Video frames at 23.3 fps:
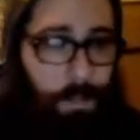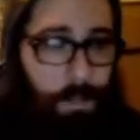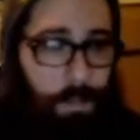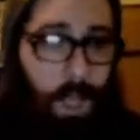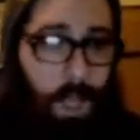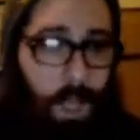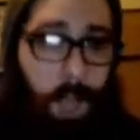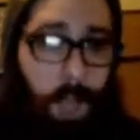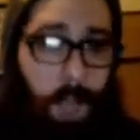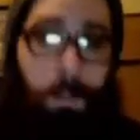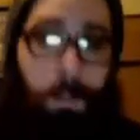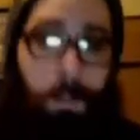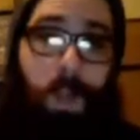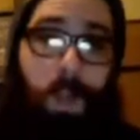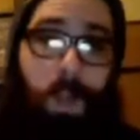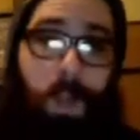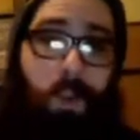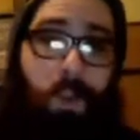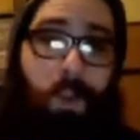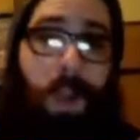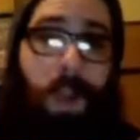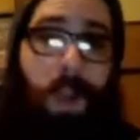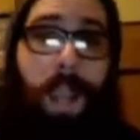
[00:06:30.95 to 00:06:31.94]

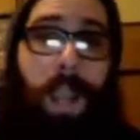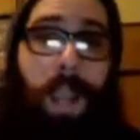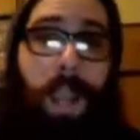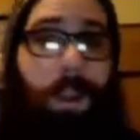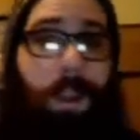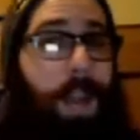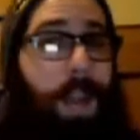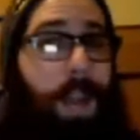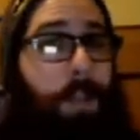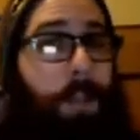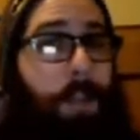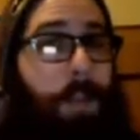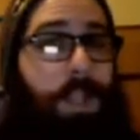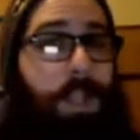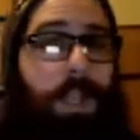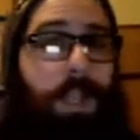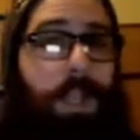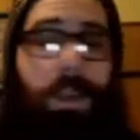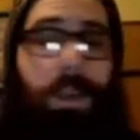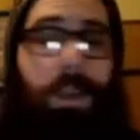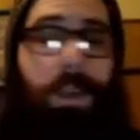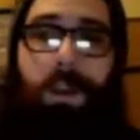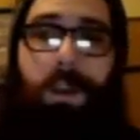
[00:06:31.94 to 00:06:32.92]
Ryan and
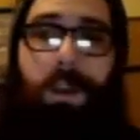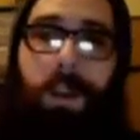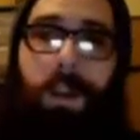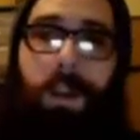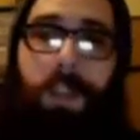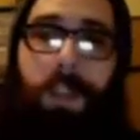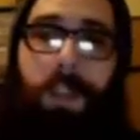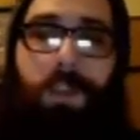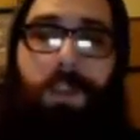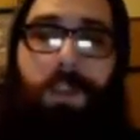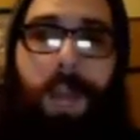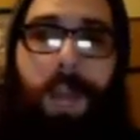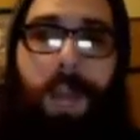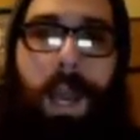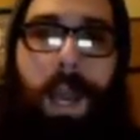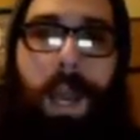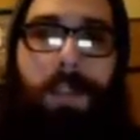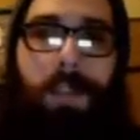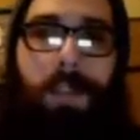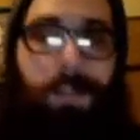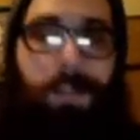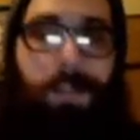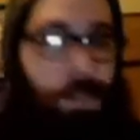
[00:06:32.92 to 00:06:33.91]
Emily, I love you
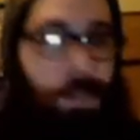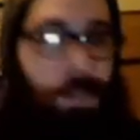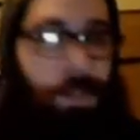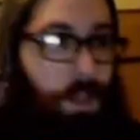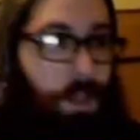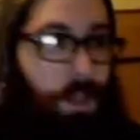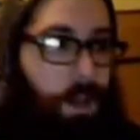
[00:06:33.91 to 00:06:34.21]
guys.